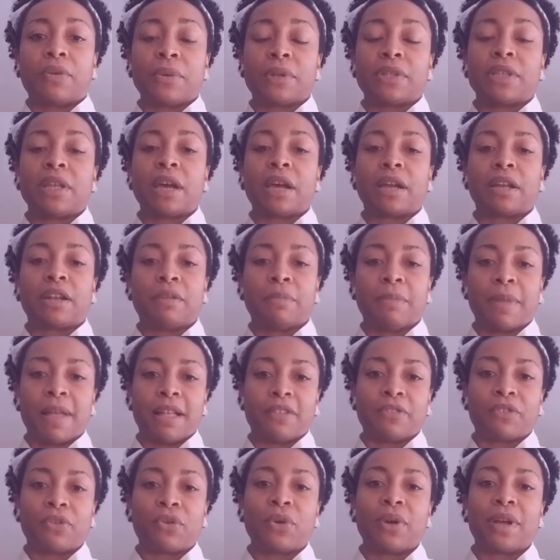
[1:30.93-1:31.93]
We're talking
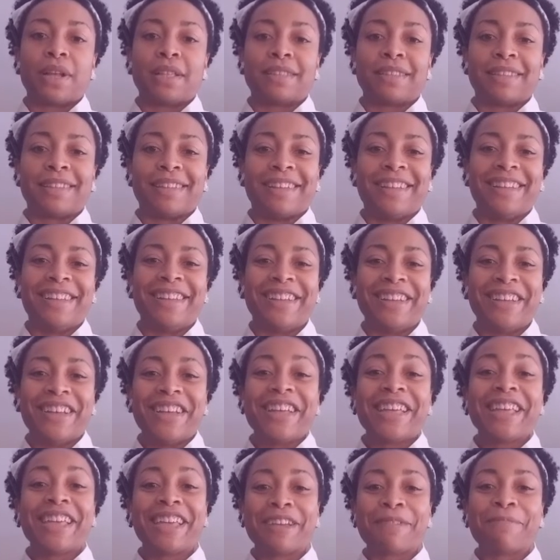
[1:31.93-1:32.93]
about, of course, a
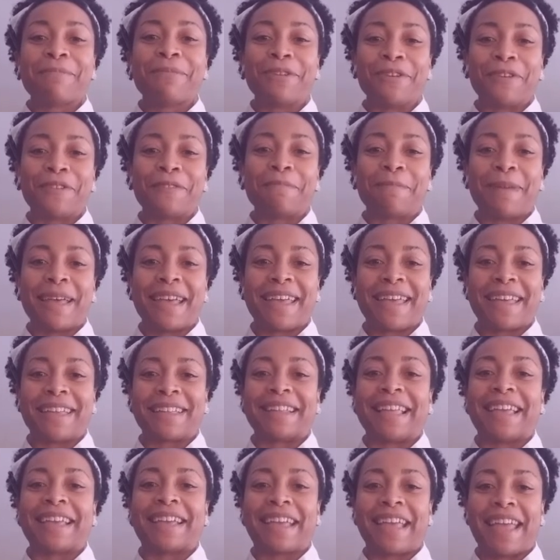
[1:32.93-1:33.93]
heat-proof
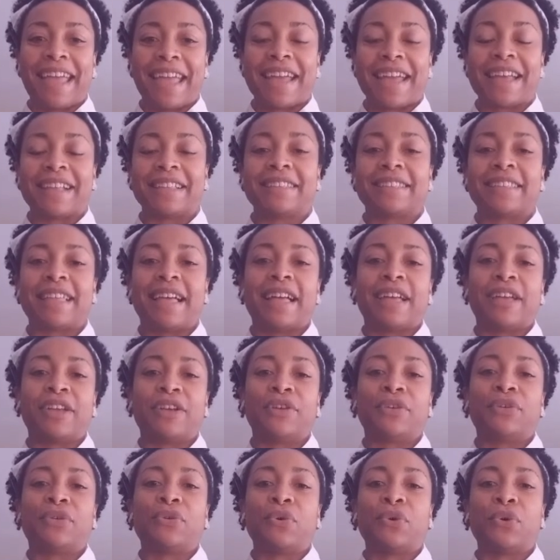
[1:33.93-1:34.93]
pan like cast
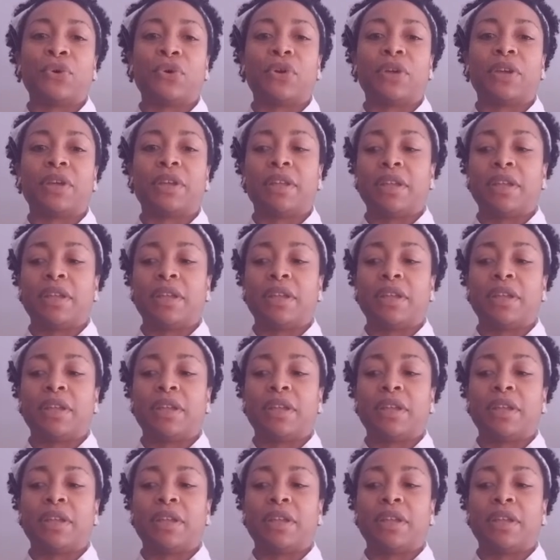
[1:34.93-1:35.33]
iron or